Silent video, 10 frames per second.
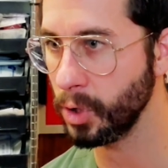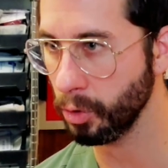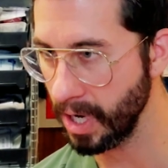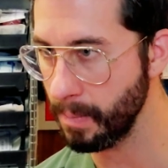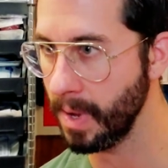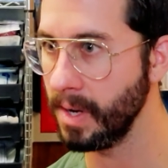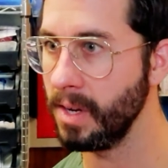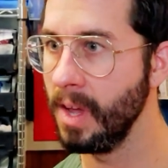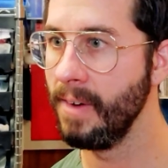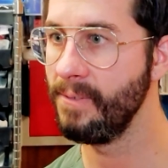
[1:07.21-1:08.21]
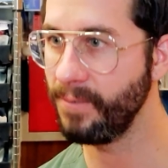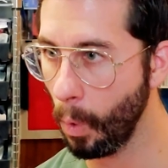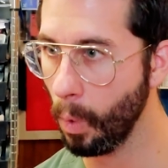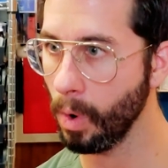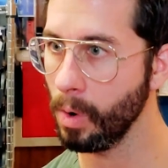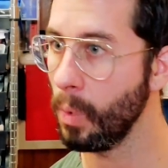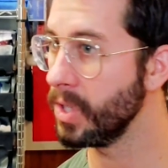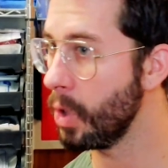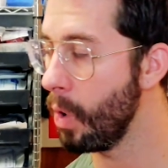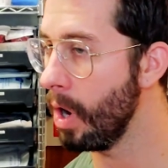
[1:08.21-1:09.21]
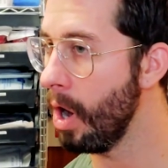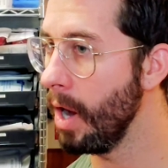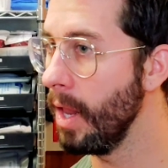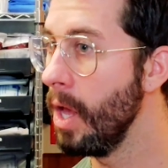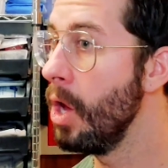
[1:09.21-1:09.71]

treatment for what's going on.